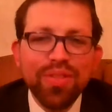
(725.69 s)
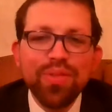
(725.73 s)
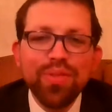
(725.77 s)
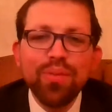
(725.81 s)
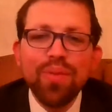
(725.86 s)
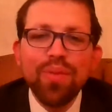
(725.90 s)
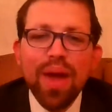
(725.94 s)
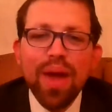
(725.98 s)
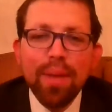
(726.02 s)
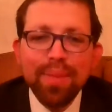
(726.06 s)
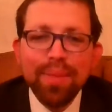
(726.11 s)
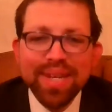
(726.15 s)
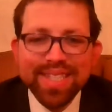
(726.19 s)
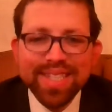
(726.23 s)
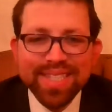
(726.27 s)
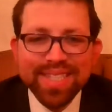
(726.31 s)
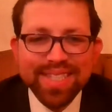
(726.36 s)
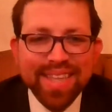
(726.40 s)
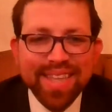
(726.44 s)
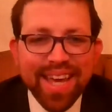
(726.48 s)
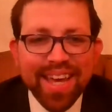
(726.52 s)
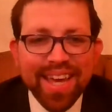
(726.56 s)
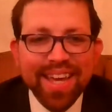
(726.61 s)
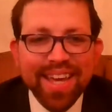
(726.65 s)
The rabbis
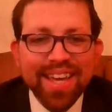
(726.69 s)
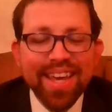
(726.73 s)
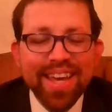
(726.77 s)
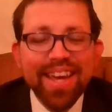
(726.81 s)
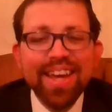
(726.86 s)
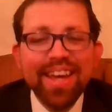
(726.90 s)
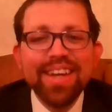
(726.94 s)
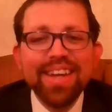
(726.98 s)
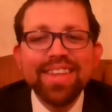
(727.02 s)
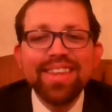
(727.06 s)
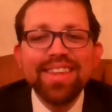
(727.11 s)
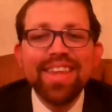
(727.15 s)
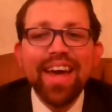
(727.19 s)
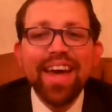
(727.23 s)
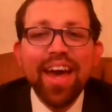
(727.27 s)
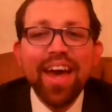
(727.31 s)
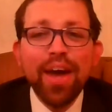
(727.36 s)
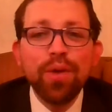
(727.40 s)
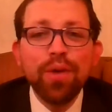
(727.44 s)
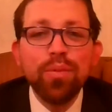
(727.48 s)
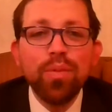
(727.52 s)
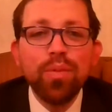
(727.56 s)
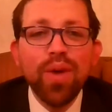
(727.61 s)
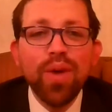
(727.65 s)
say that
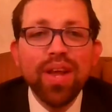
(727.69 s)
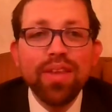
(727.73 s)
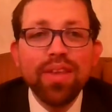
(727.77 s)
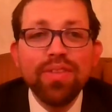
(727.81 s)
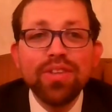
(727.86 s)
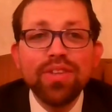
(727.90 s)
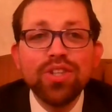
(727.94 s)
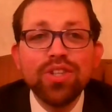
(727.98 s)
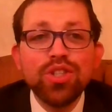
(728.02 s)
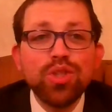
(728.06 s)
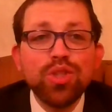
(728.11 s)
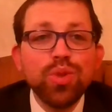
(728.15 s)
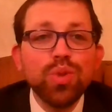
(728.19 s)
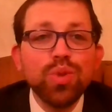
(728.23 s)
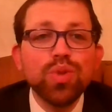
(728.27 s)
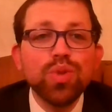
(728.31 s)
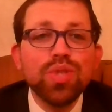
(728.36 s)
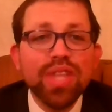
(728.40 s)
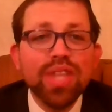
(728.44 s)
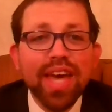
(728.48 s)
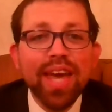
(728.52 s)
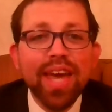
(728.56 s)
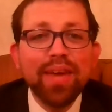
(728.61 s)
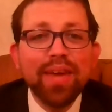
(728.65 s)
when the Jews
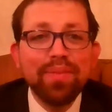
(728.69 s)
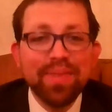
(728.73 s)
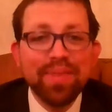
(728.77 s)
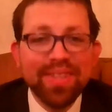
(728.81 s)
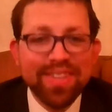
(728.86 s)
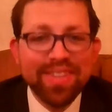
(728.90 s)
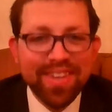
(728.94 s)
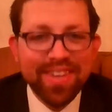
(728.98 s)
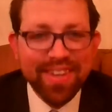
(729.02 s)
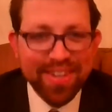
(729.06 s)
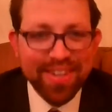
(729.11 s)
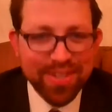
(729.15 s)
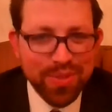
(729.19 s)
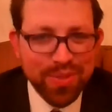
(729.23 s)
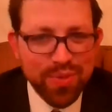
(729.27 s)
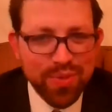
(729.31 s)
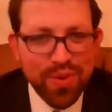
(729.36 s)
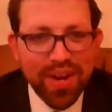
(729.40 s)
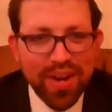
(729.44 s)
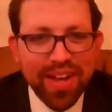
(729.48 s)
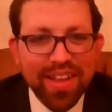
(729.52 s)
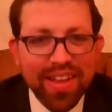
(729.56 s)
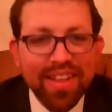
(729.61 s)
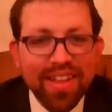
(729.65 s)
came into
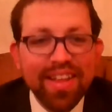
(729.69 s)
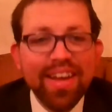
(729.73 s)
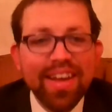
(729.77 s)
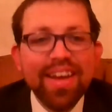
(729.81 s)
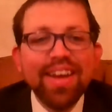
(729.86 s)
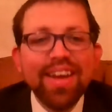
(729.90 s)
Israel,